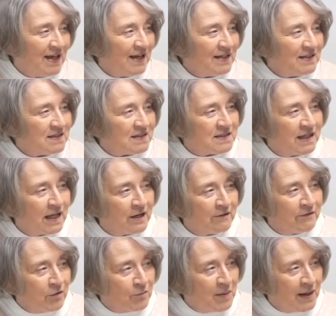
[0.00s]
Instead of
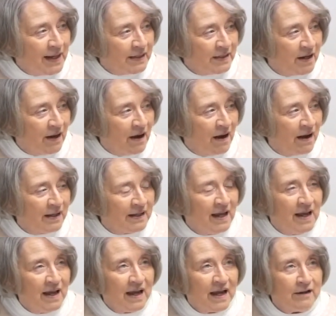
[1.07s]
obeying God,
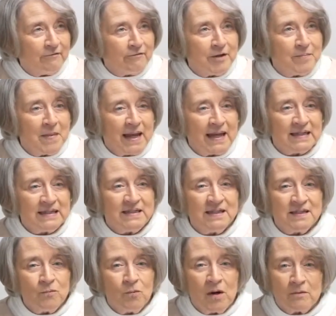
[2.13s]
every man
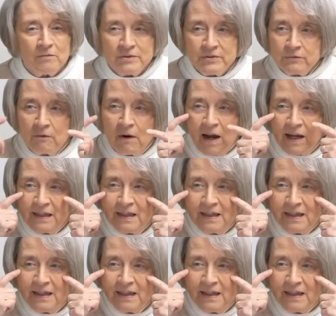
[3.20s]
did what was right